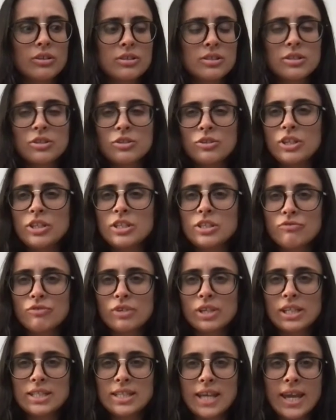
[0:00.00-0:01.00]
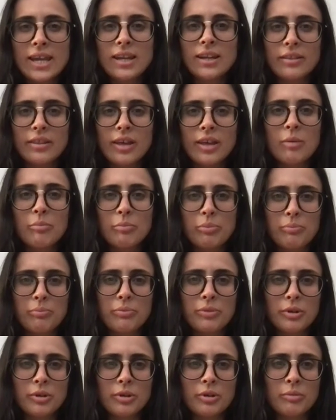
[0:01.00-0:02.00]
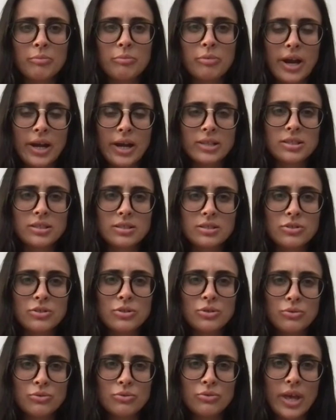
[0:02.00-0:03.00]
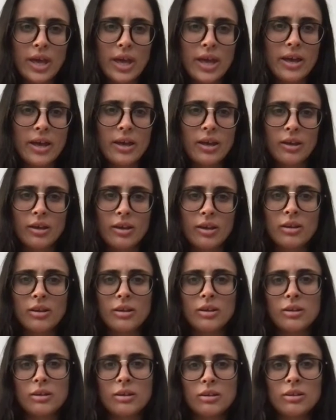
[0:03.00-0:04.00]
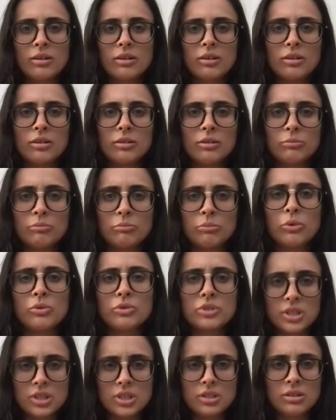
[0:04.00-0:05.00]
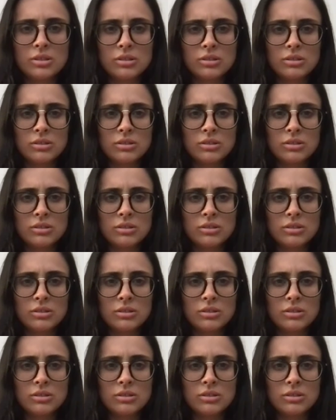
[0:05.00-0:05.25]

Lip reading: you need to really tailor the practice to their body.